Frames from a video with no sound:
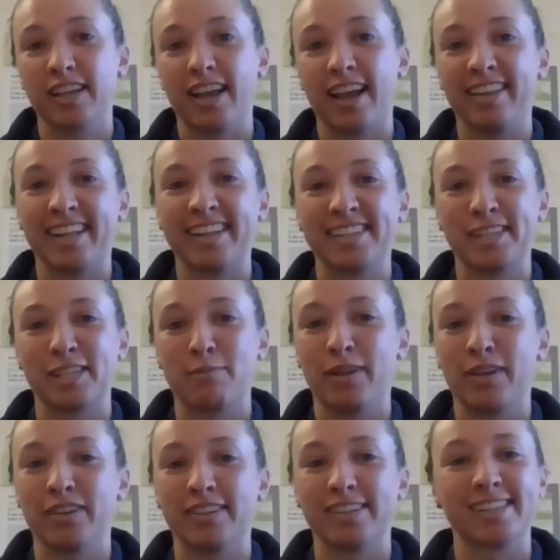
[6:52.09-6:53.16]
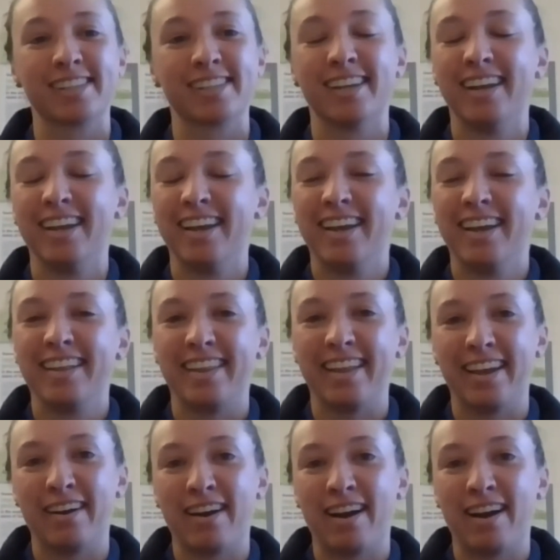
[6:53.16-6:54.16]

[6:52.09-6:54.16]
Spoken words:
and that's just because their